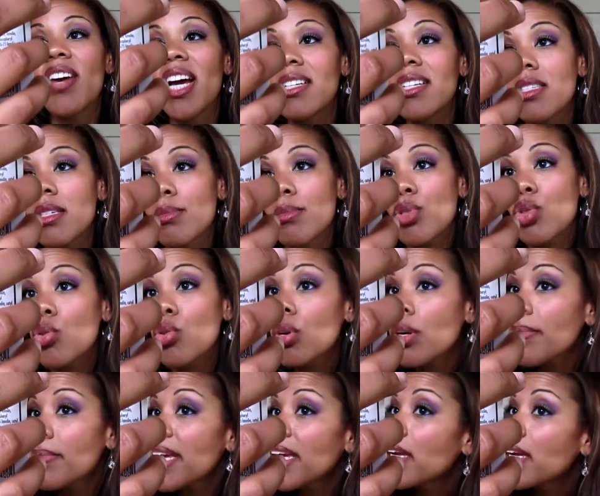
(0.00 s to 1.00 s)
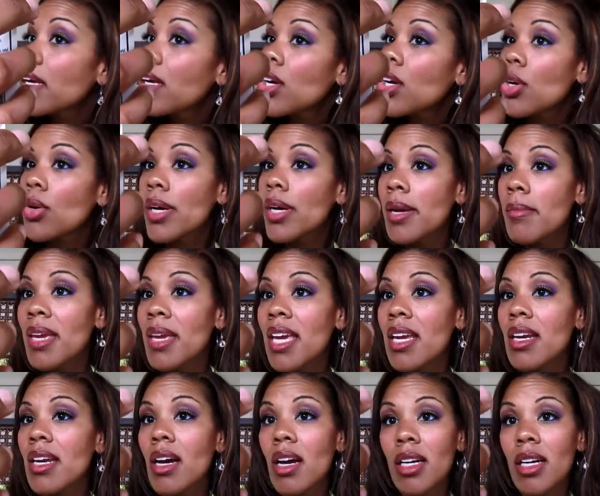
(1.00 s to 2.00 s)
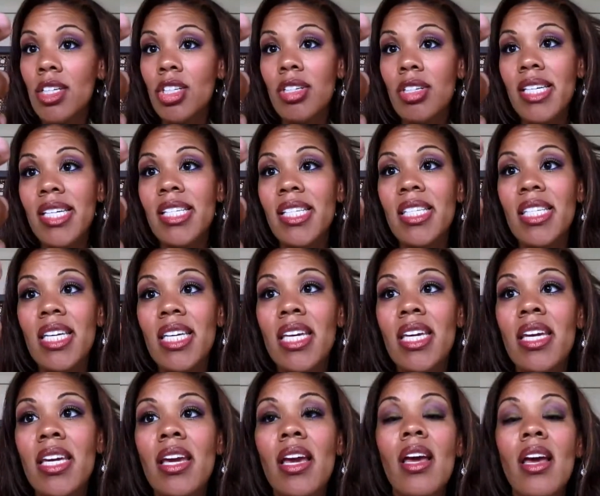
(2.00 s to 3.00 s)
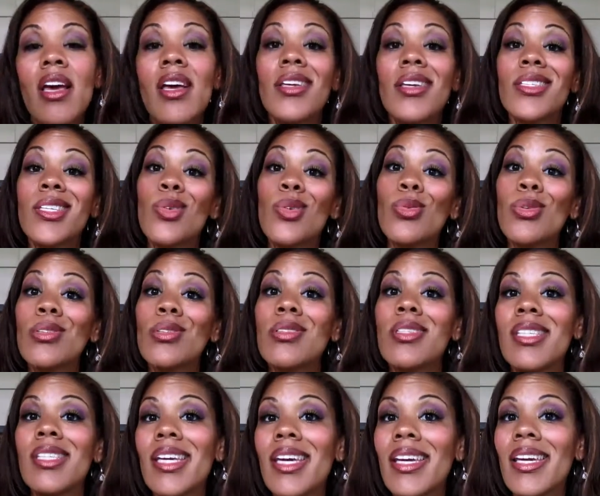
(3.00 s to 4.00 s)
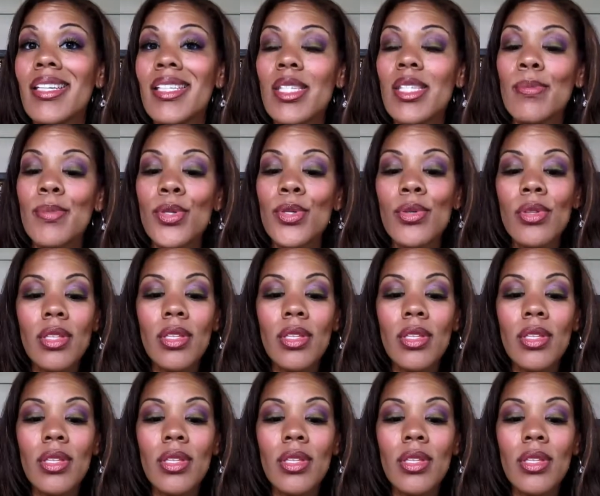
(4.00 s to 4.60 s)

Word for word: fast absorbing, creamy, non-greasy. So we'll see. Smooth